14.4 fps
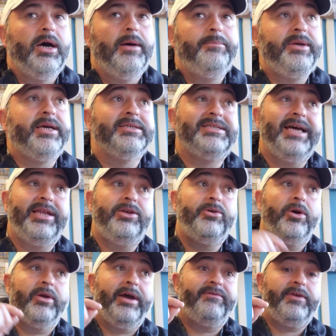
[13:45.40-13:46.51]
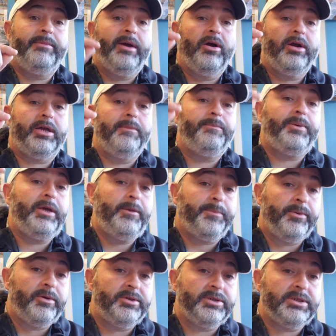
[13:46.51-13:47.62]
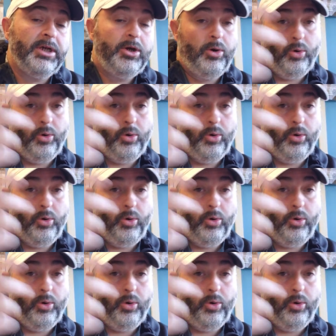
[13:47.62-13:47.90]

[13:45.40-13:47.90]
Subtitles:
because then you don't have the American people's,